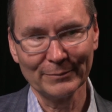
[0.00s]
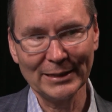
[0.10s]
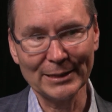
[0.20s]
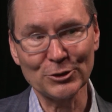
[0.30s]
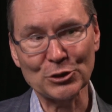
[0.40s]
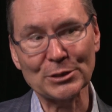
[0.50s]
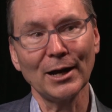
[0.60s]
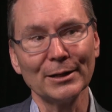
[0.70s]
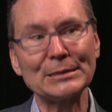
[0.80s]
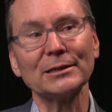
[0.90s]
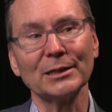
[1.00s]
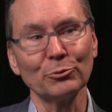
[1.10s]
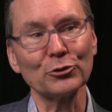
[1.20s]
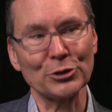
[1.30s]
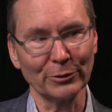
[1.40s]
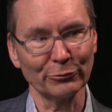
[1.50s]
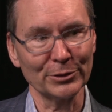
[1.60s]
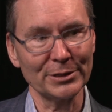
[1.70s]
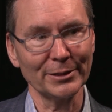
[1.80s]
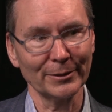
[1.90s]
It's just constantly pushing the
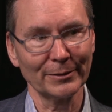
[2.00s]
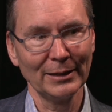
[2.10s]
frontier.